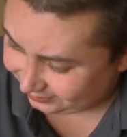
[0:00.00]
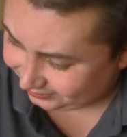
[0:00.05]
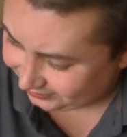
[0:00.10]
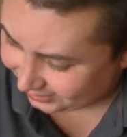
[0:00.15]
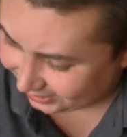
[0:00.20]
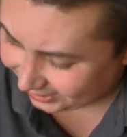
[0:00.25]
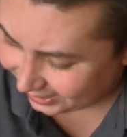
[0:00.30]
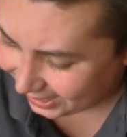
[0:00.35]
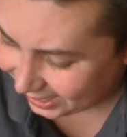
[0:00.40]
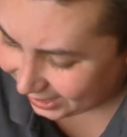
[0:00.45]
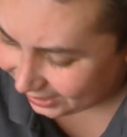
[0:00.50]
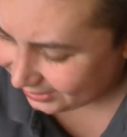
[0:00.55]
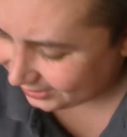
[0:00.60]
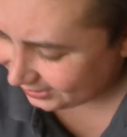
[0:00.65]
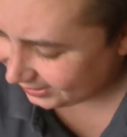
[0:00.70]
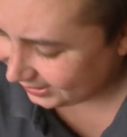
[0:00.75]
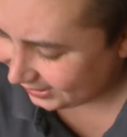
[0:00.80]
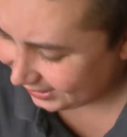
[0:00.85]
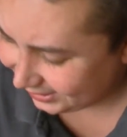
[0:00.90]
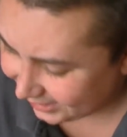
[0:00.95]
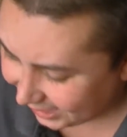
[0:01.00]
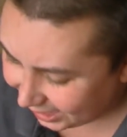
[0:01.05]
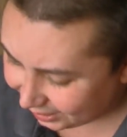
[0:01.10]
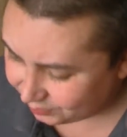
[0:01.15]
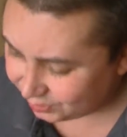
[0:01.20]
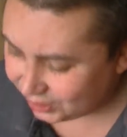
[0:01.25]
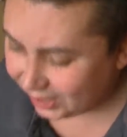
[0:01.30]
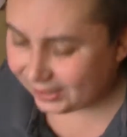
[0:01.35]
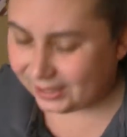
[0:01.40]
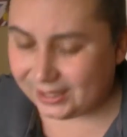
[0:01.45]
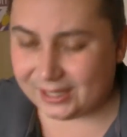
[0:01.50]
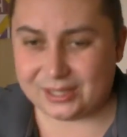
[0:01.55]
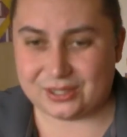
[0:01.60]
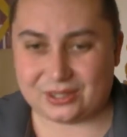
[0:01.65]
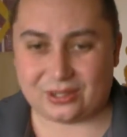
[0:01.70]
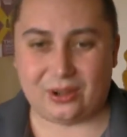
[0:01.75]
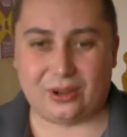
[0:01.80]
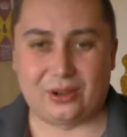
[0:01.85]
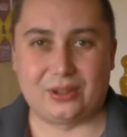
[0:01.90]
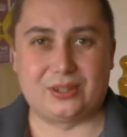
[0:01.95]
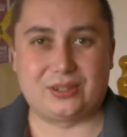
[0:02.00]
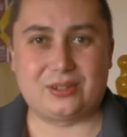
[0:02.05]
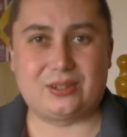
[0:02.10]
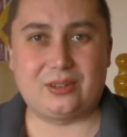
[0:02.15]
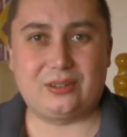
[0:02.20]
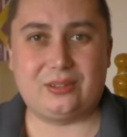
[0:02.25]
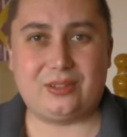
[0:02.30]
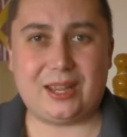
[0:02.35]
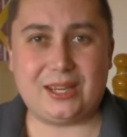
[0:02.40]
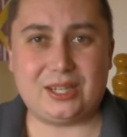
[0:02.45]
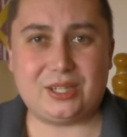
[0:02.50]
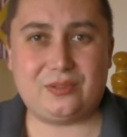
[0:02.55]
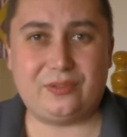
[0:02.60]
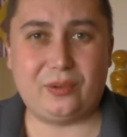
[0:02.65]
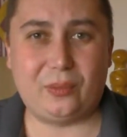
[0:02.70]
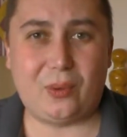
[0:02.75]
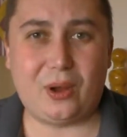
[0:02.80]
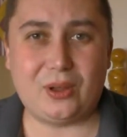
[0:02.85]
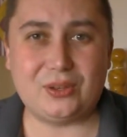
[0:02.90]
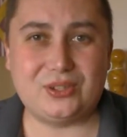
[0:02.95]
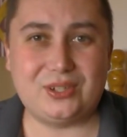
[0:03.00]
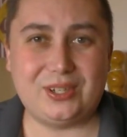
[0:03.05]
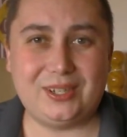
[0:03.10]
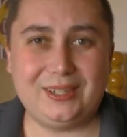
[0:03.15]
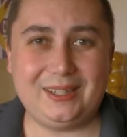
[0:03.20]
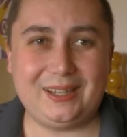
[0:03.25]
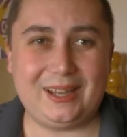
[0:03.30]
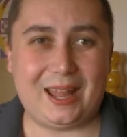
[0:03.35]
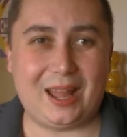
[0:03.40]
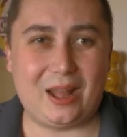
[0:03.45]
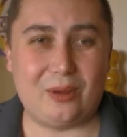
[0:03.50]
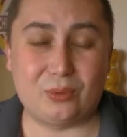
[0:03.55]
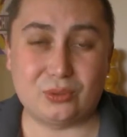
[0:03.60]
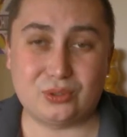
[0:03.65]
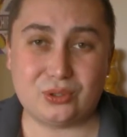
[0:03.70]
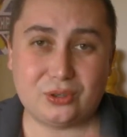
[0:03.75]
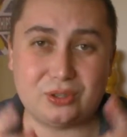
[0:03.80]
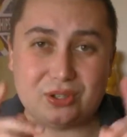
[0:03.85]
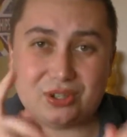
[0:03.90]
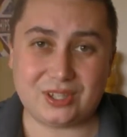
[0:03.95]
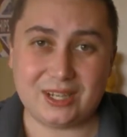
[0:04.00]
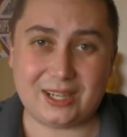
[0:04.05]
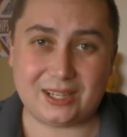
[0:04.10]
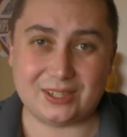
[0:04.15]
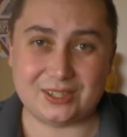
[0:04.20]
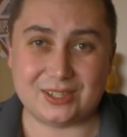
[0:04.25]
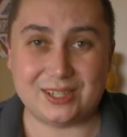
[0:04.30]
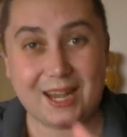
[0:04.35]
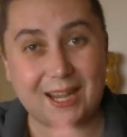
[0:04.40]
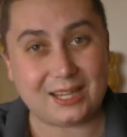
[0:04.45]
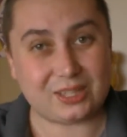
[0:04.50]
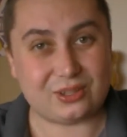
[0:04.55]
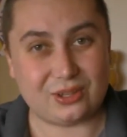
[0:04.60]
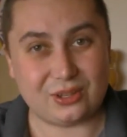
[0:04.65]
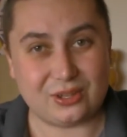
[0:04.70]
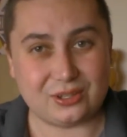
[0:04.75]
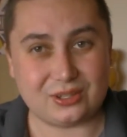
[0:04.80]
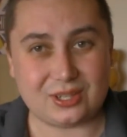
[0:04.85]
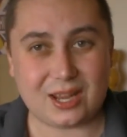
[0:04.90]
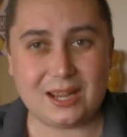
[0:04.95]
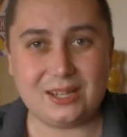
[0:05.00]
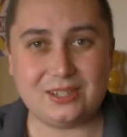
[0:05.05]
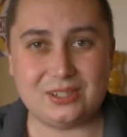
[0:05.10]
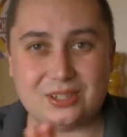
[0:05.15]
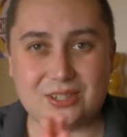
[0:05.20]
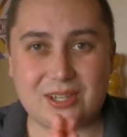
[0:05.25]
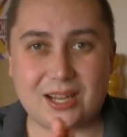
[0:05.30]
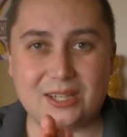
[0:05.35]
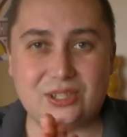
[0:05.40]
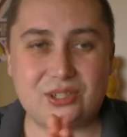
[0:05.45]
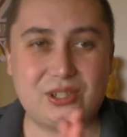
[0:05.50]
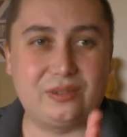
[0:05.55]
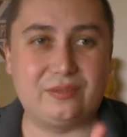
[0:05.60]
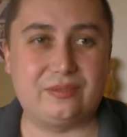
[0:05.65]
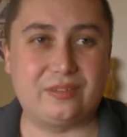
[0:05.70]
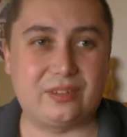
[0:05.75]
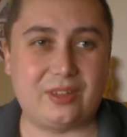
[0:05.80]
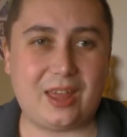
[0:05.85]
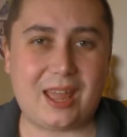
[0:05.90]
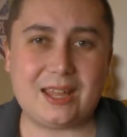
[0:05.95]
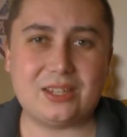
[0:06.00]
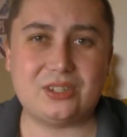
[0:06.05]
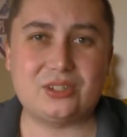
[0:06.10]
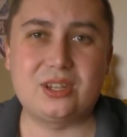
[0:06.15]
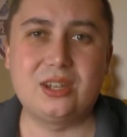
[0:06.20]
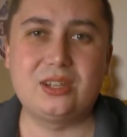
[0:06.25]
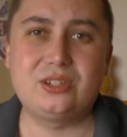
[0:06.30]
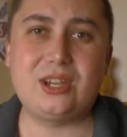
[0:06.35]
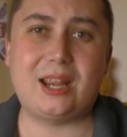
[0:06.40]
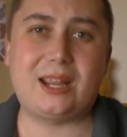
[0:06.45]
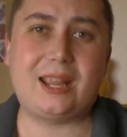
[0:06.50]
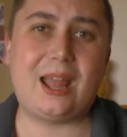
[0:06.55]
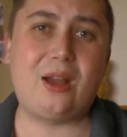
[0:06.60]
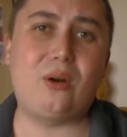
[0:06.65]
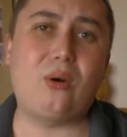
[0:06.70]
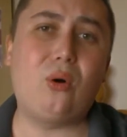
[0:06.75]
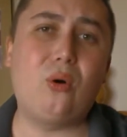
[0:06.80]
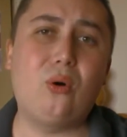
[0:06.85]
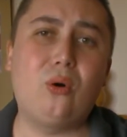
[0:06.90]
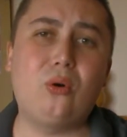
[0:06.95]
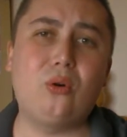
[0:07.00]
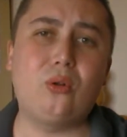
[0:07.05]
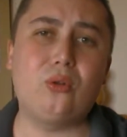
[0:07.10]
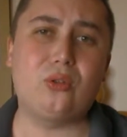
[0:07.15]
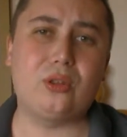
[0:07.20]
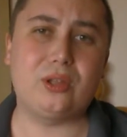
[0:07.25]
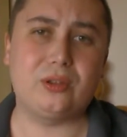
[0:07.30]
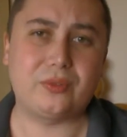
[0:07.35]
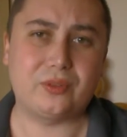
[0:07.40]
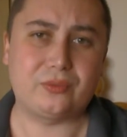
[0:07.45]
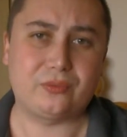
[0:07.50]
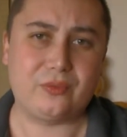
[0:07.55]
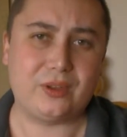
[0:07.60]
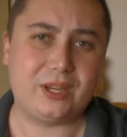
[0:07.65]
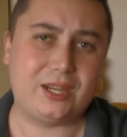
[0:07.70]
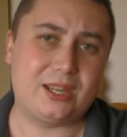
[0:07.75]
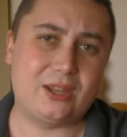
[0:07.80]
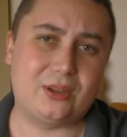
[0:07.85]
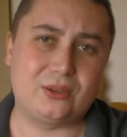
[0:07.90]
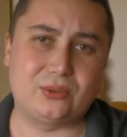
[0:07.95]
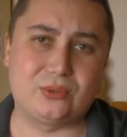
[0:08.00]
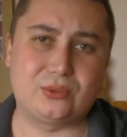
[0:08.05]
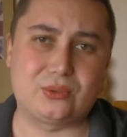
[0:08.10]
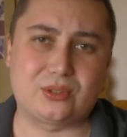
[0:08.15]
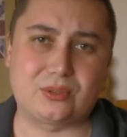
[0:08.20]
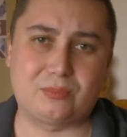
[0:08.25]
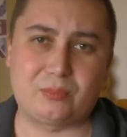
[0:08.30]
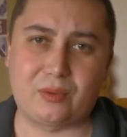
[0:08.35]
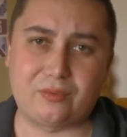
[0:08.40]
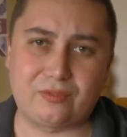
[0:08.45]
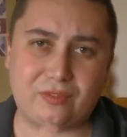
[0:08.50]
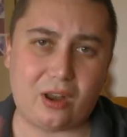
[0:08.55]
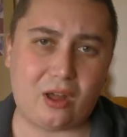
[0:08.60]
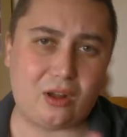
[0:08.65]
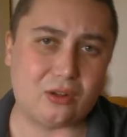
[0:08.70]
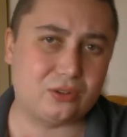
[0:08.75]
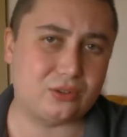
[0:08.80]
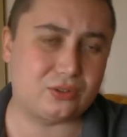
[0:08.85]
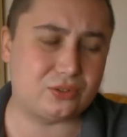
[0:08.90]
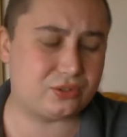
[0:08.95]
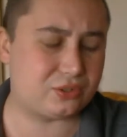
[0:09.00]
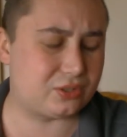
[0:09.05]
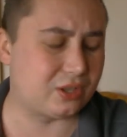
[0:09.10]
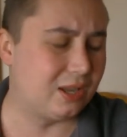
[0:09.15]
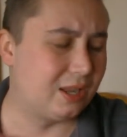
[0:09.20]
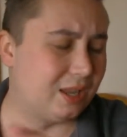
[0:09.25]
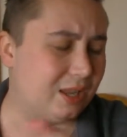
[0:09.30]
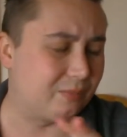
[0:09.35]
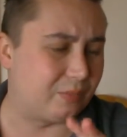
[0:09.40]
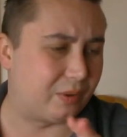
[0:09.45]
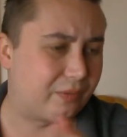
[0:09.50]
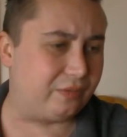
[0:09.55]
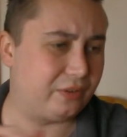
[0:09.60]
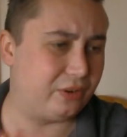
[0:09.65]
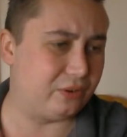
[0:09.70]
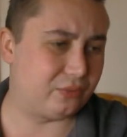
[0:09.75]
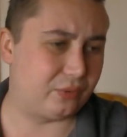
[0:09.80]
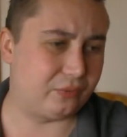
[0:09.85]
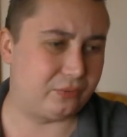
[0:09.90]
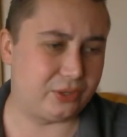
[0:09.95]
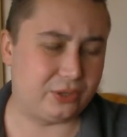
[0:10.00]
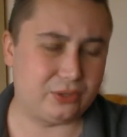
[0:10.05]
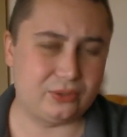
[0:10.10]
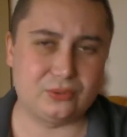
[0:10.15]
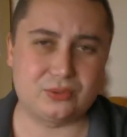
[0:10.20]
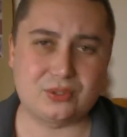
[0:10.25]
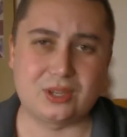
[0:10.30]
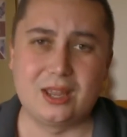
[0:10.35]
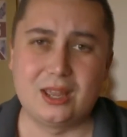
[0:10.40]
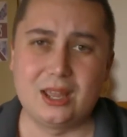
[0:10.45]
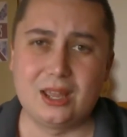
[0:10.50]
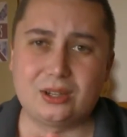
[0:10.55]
So there. Yeah, Jackie these guys. Thanks for watching. We'll try the Snickers next Thursday, so stay tuned for that. Check out all the other videos, my vlogs, my food reviews.